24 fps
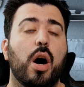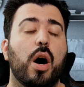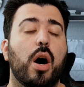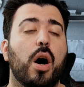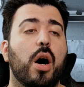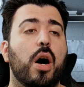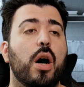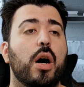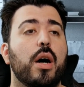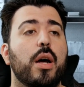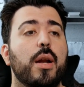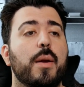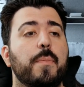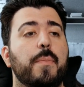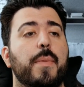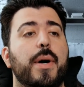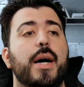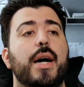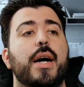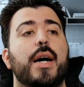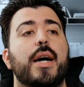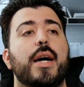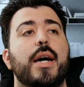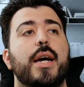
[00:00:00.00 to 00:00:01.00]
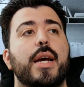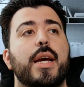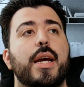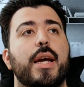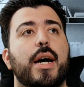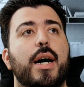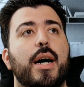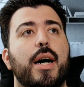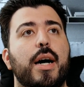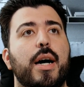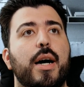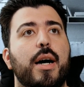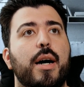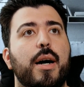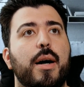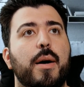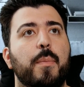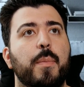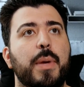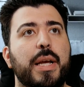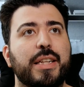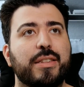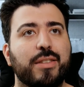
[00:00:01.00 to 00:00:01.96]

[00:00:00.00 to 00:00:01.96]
on my um,